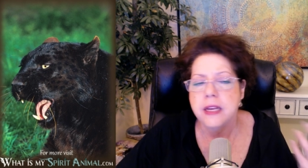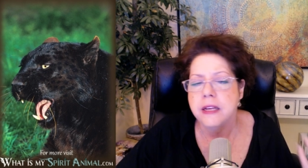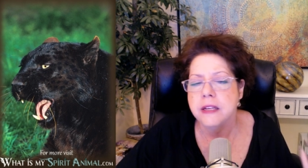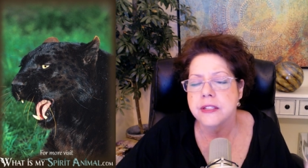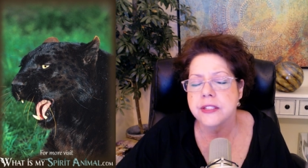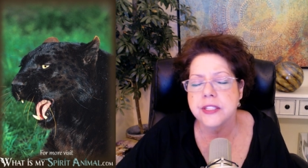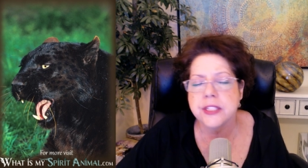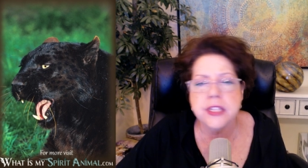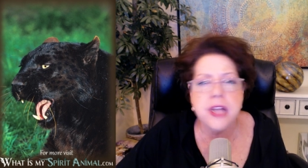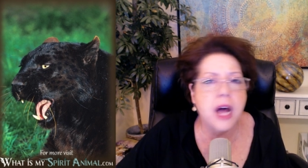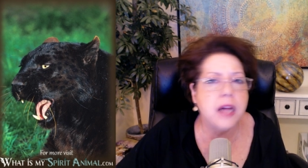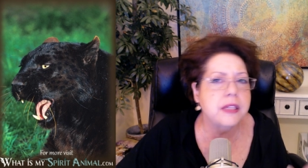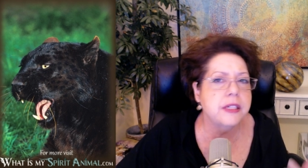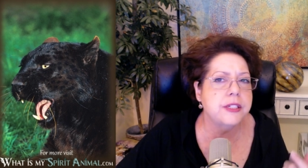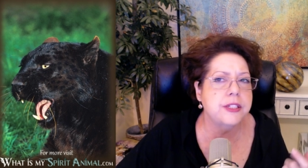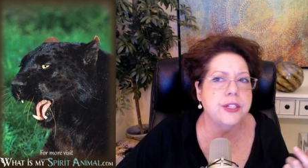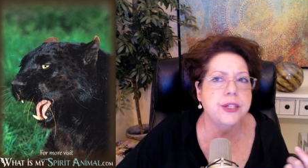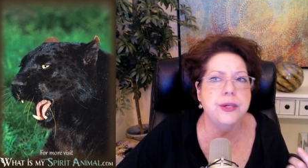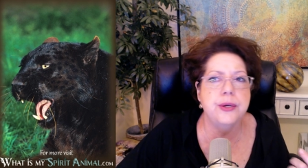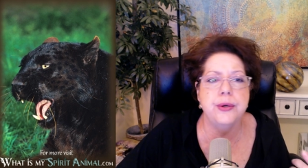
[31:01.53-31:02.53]

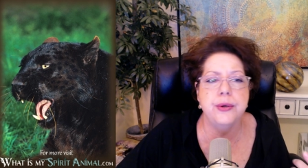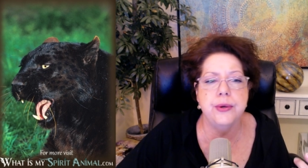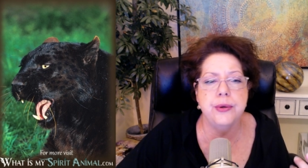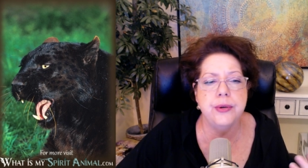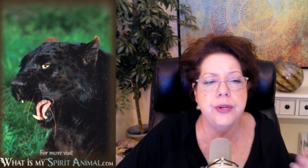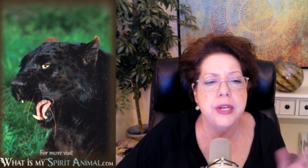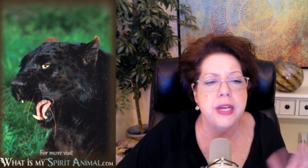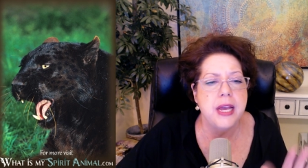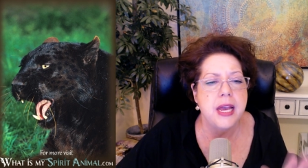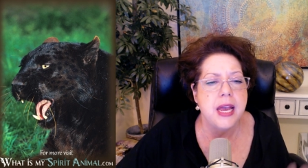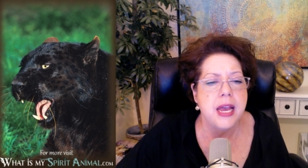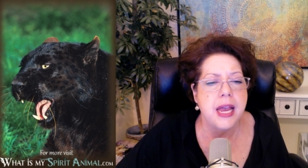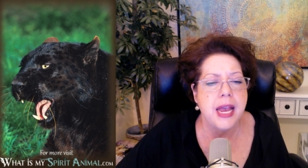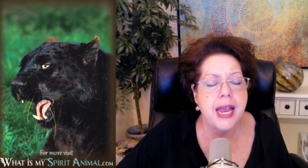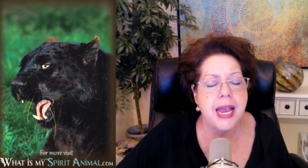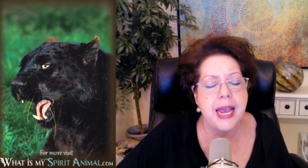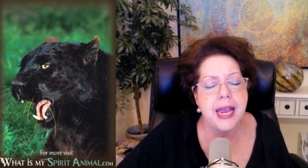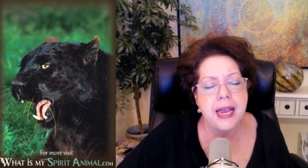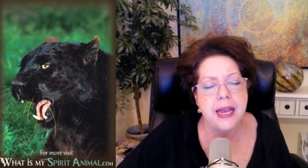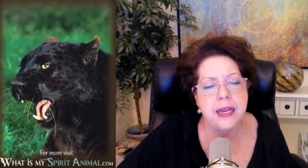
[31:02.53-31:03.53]
solitude.
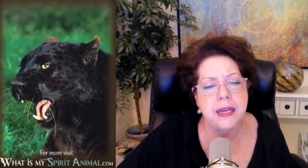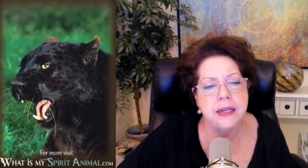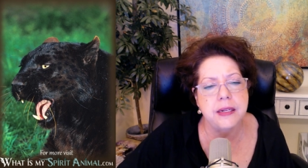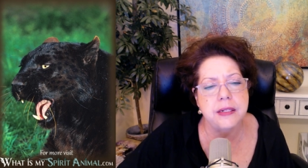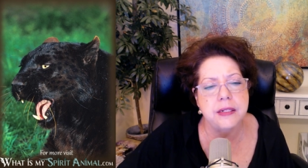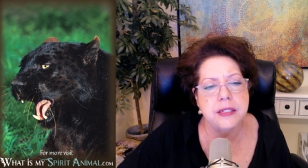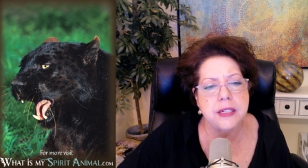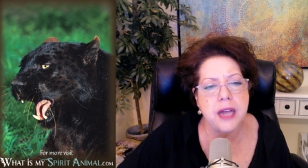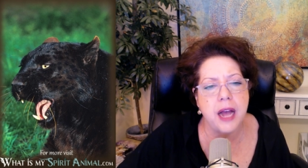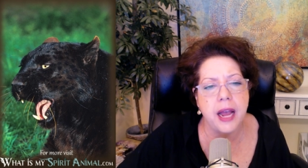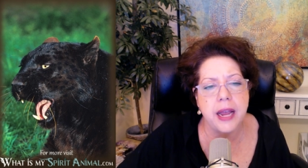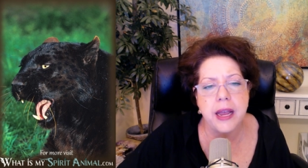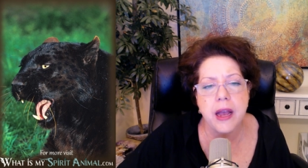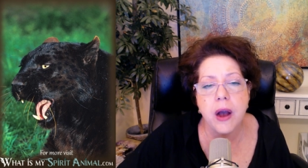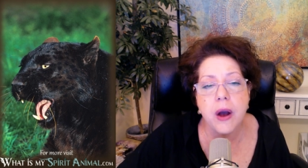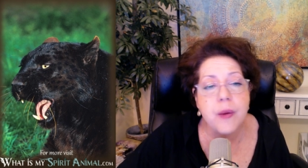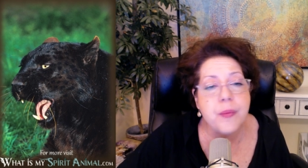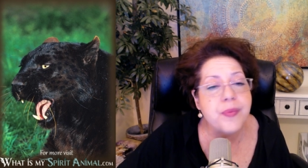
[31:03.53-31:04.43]
And I hope